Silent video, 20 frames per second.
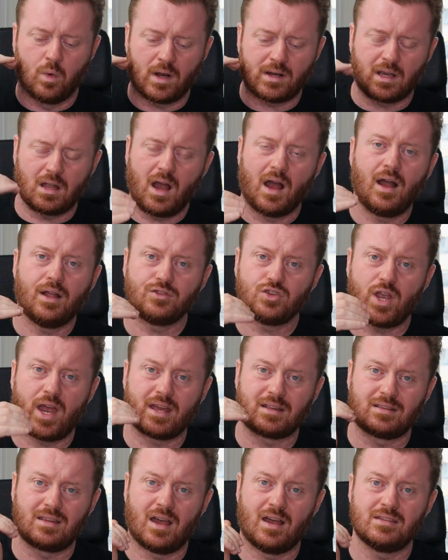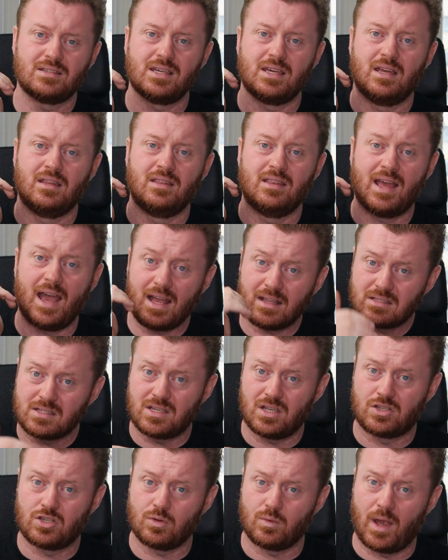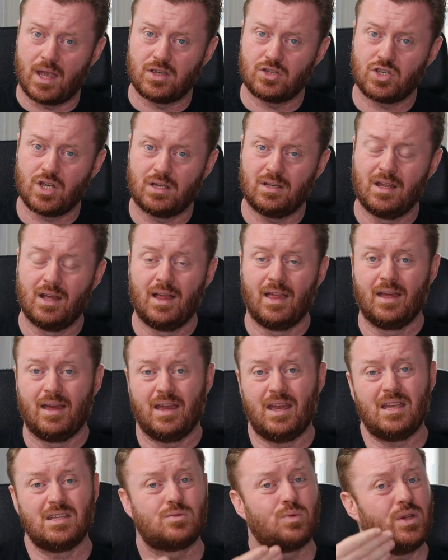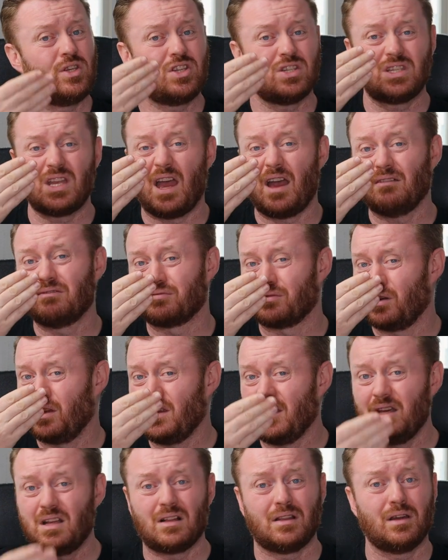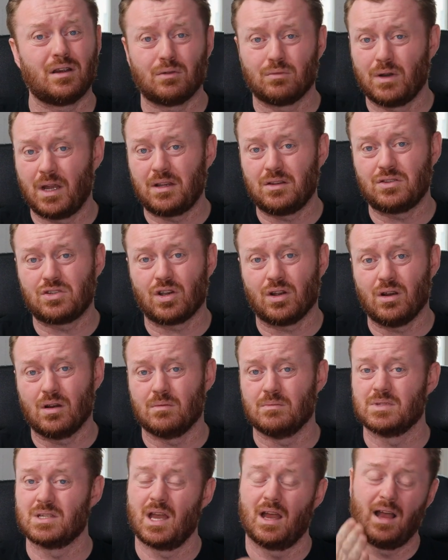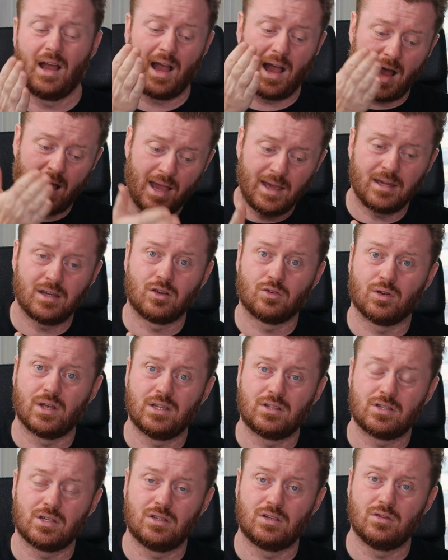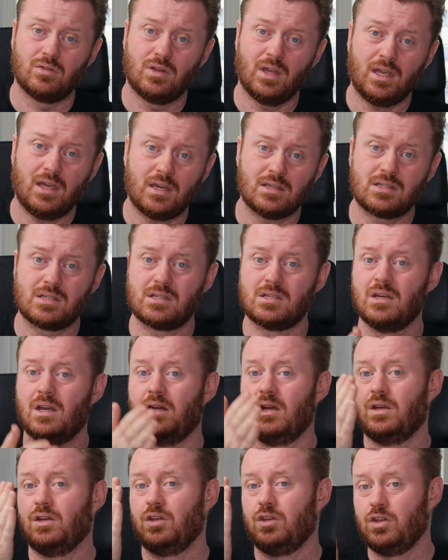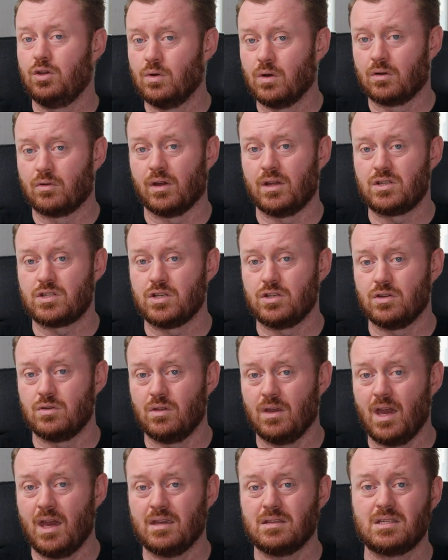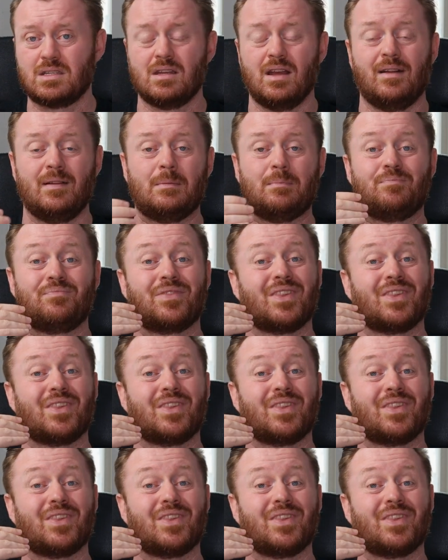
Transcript: What a contract does in that situation is we just have really clear written terms. I agreed to do this, you agreed to do this.